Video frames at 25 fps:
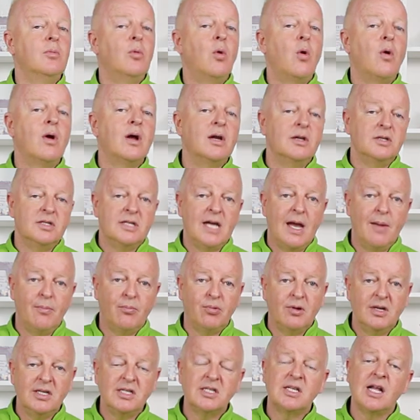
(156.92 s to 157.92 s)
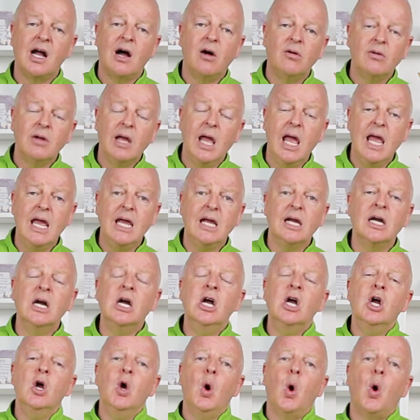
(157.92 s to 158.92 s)
a more contemporary style cake,
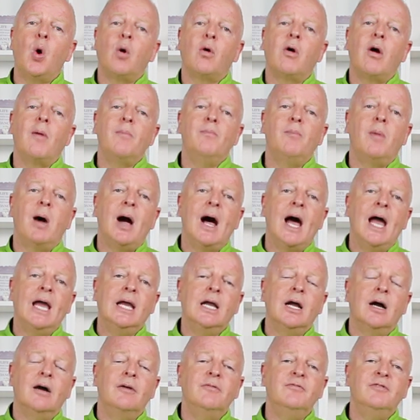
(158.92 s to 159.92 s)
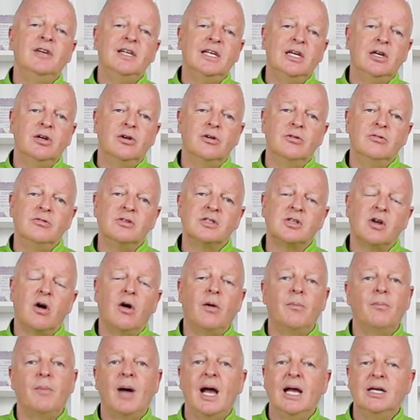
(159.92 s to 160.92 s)
or on my videos
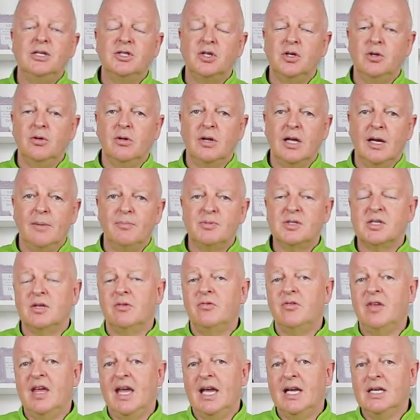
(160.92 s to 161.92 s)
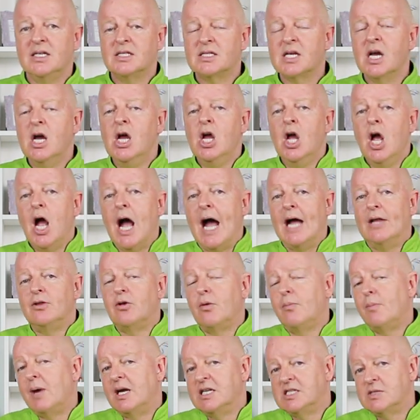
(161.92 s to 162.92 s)
on my tulips and things, and
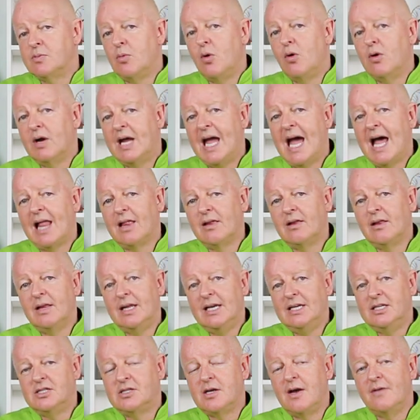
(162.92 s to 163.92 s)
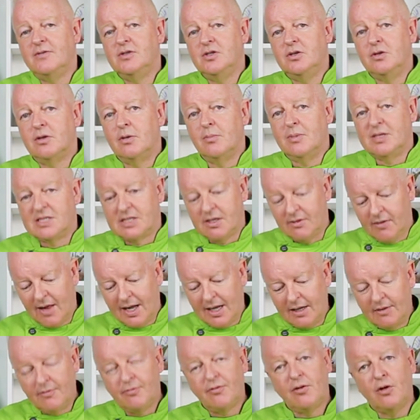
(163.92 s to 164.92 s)
on my small calla leaves, I do them as the,
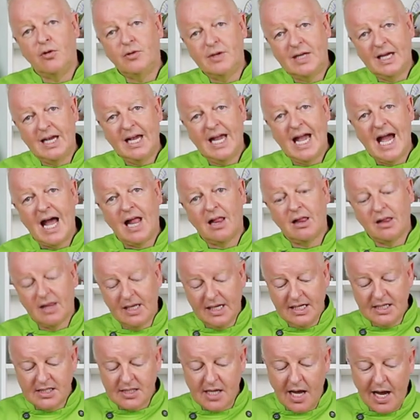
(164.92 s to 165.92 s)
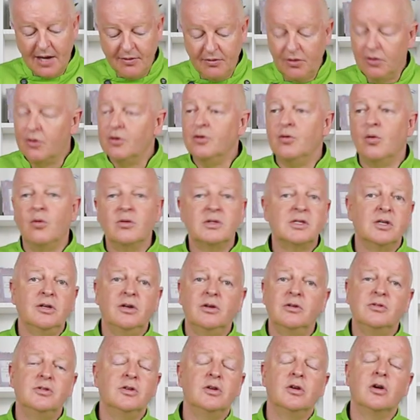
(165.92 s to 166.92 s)
like the floating calla leaves. You can also
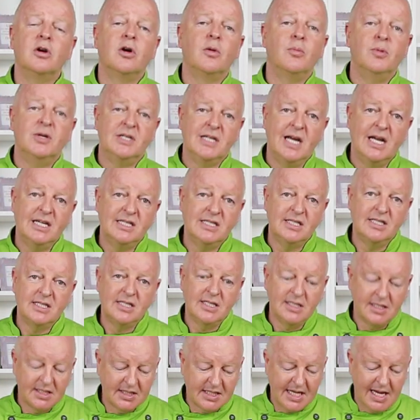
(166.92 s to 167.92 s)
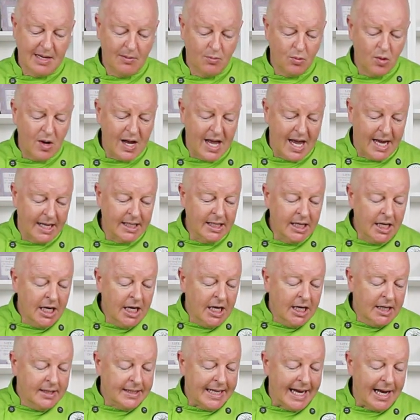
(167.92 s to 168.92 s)
do Gerbera daisies in the same way.
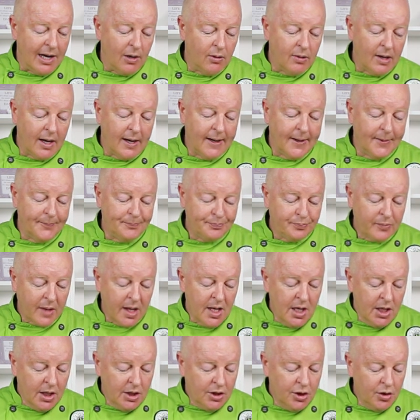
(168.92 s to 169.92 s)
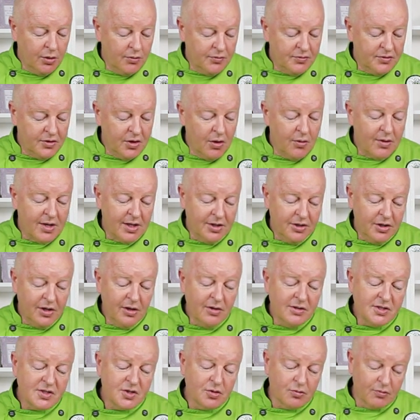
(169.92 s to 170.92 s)
Now you can
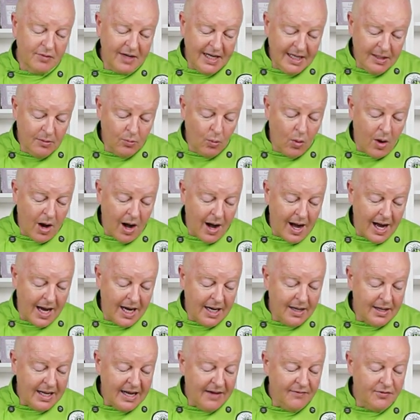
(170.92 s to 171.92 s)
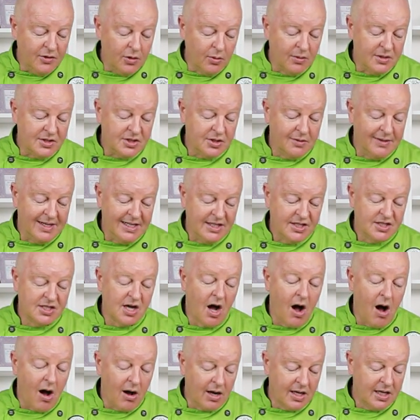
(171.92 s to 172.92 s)
use green wire if you are doing
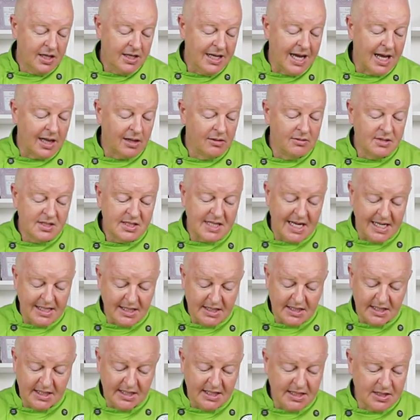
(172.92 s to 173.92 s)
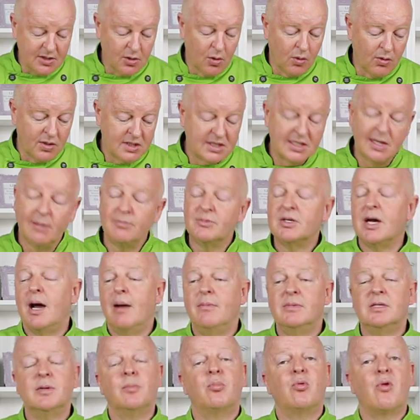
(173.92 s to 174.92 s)
dark yellow centers, or
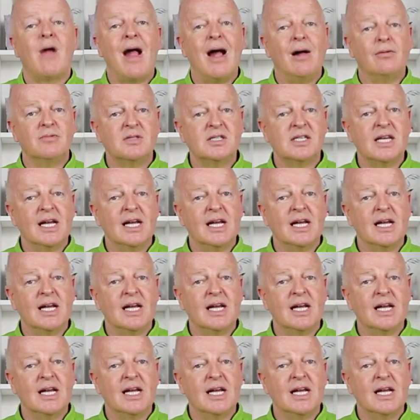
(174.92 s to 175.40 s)
sometimes a brown